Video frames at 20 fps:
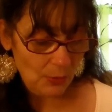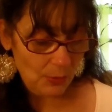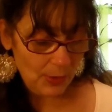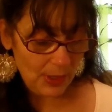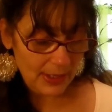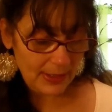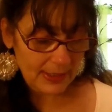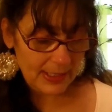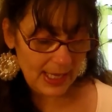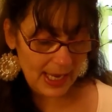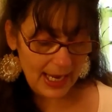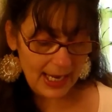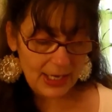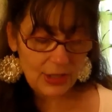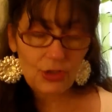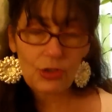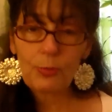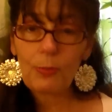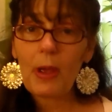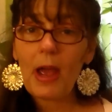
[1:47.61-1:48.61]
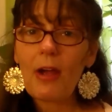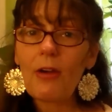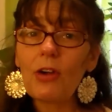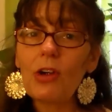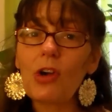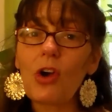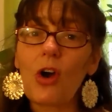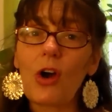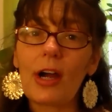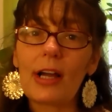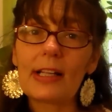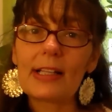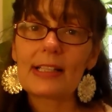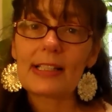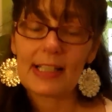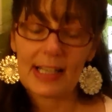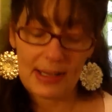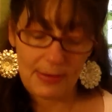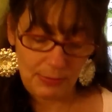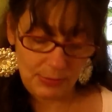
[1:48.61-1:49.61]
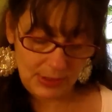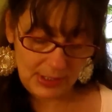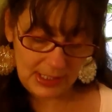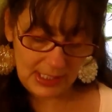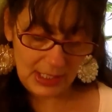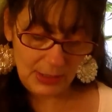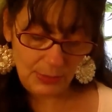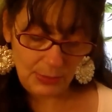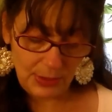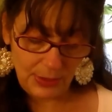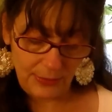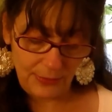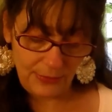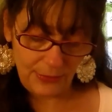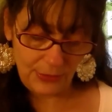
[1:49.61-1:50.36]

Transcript: with the Angel Power cards, and we'll see where